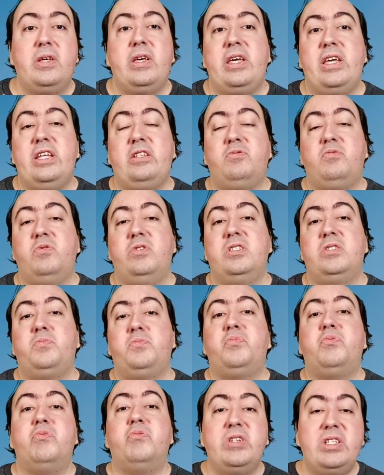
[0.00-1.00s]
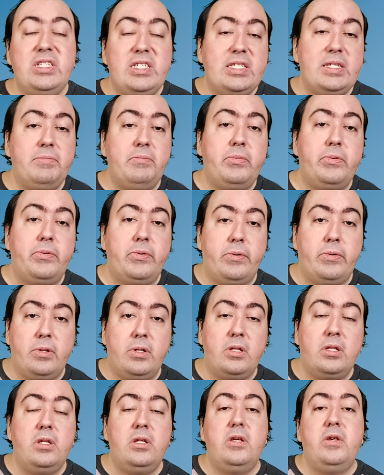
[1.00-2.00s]
It was pretty
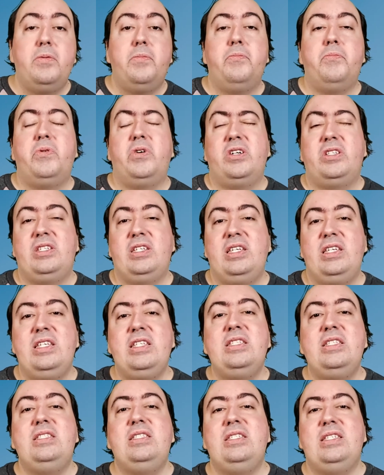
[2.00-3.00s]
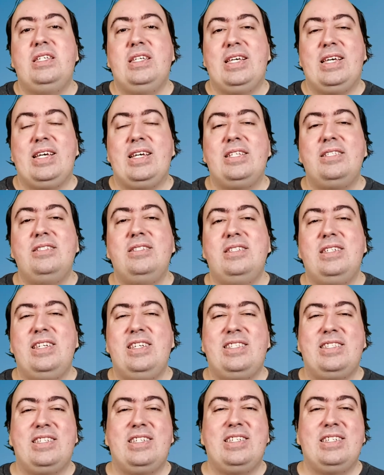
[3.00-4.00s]
simple, but in the end,
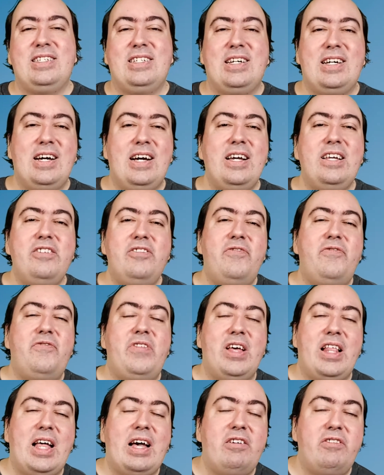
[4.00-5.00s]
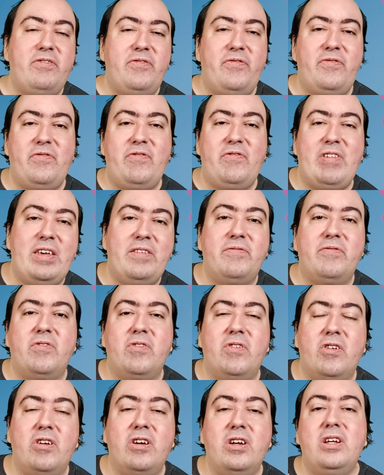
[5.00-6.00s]
it kind of fell out of
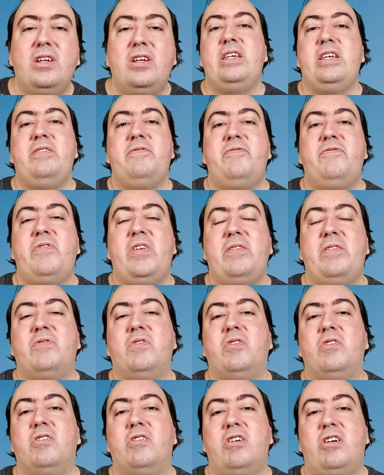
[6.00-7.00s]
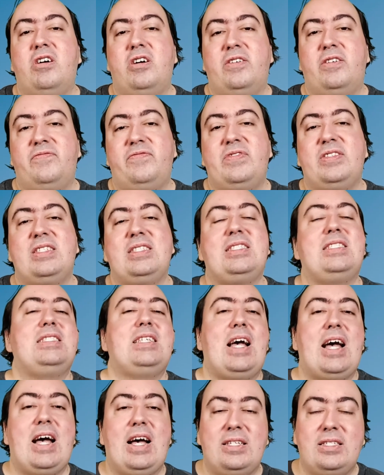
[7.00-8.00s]
favor in favor of
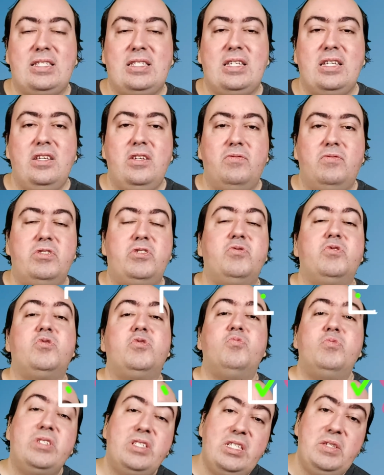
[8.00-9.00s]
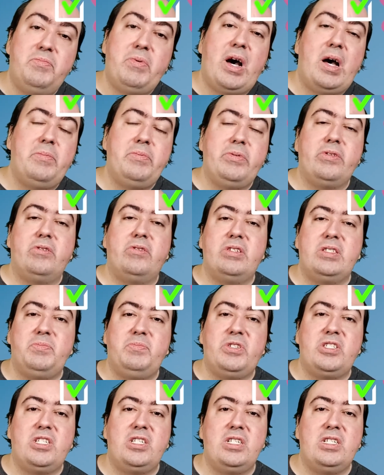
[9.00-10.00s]
SAS, which was really popular,
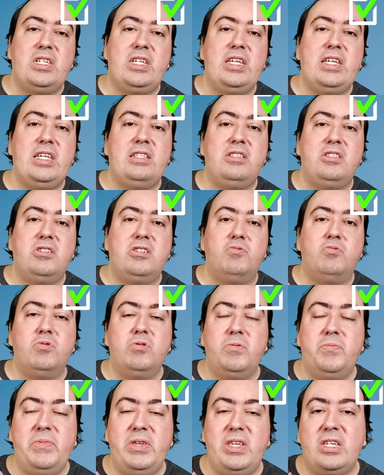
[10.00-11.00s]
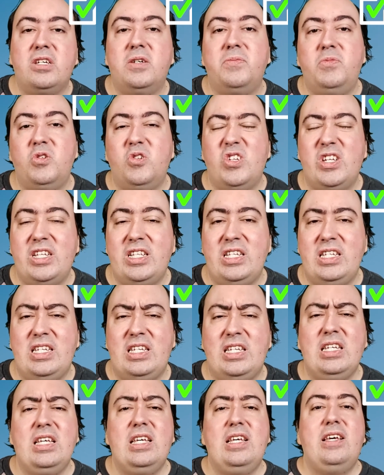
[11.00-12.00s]
especially in the Ruby
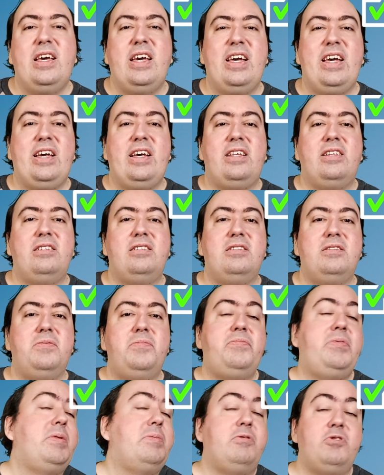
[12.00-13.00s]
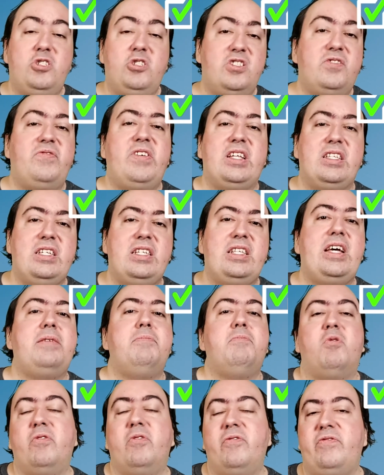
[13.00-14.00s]
community. And people just felt it had
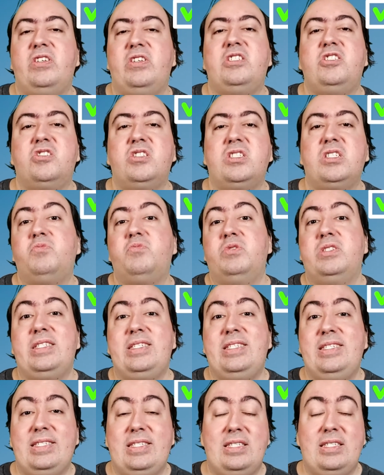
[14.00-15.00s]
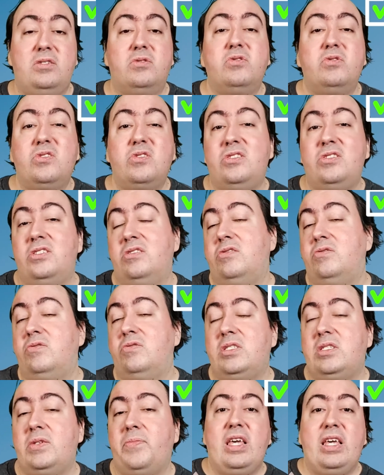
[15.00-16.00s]
more features, it was easier to
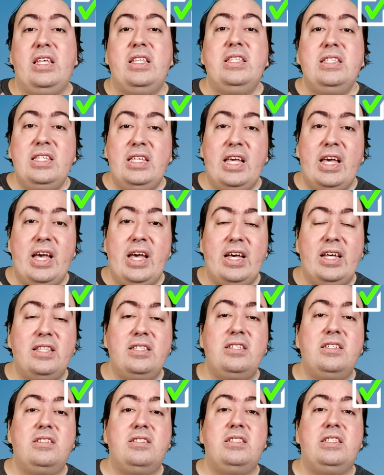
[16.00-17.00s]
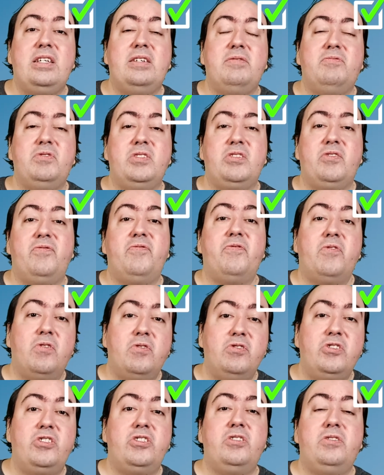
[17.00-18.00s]
use. In the end, there was a
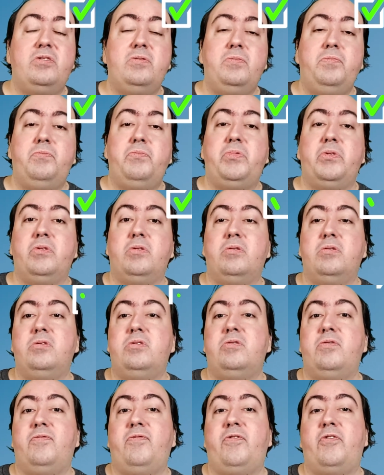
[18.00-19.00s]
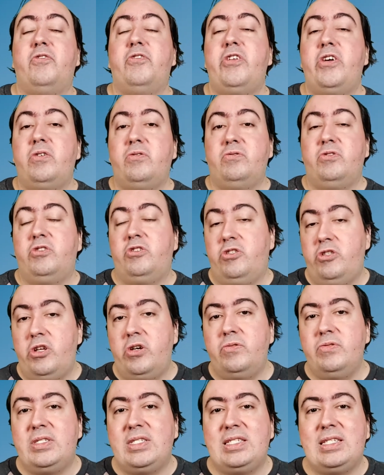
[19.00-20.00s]
version built for
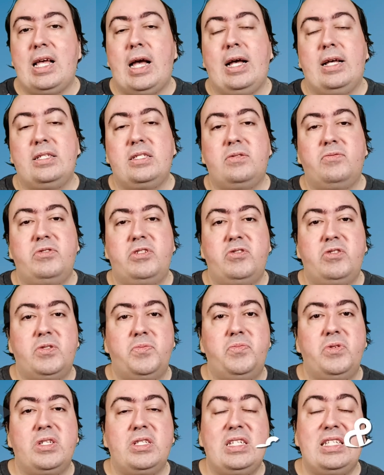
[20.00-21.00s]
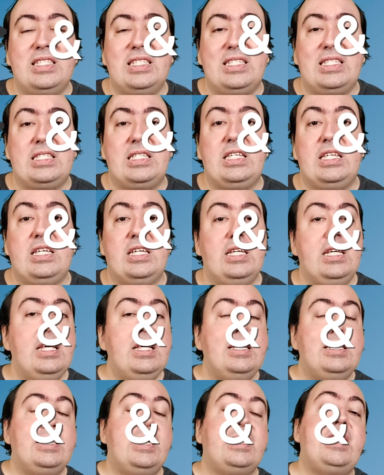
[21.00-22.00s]
Node SAS, which was built in C,
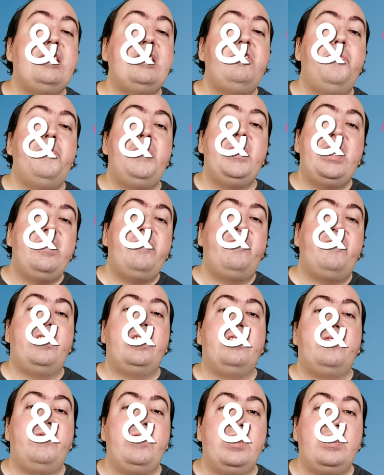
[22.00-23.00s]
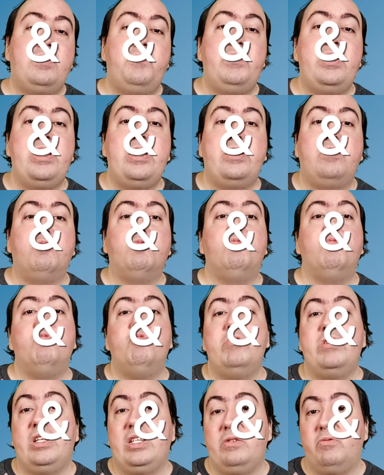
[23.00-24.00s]
that had the benefit of it being
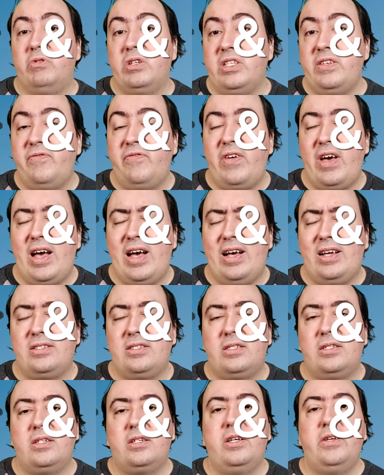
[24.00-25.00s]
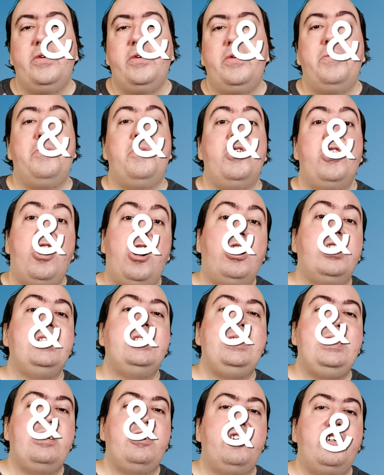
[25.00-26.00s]
really, really fast. But on
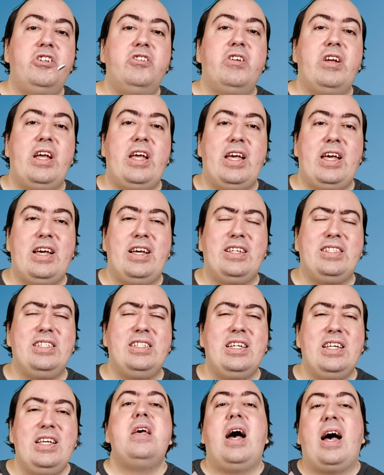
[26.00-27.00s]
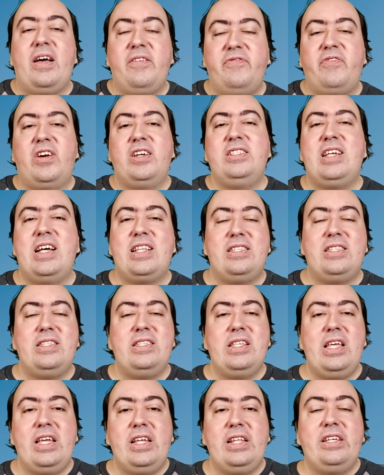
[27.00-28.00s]
the other hand, I find that
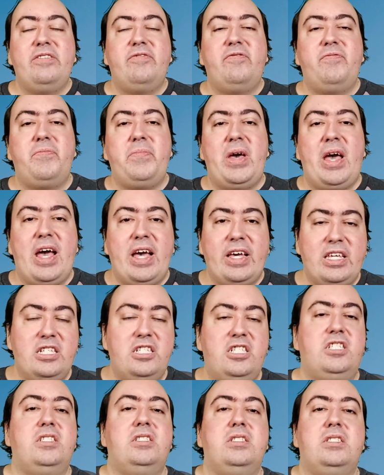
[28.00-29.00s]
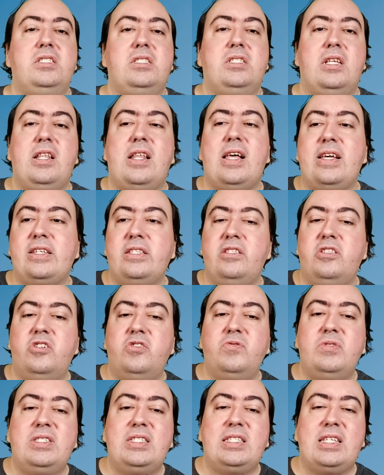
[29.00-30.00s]
native packages like
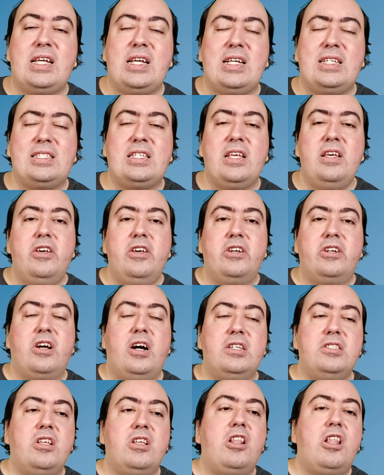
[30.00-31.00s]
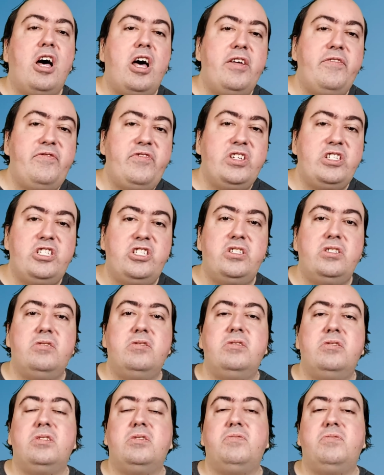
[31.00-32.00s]
Node SAS cause a lot of
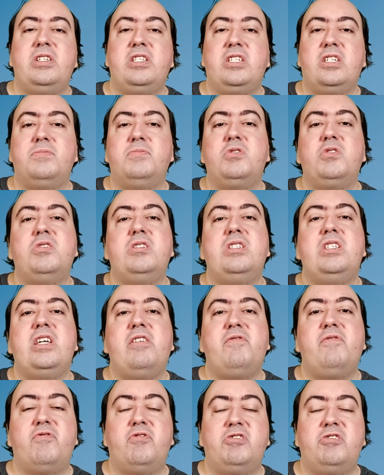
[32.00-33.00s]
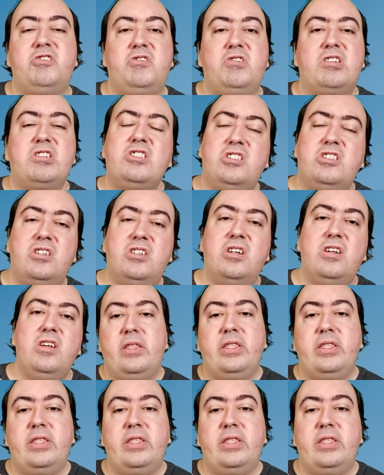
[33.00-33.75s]
issues when it comes to the infrastructure.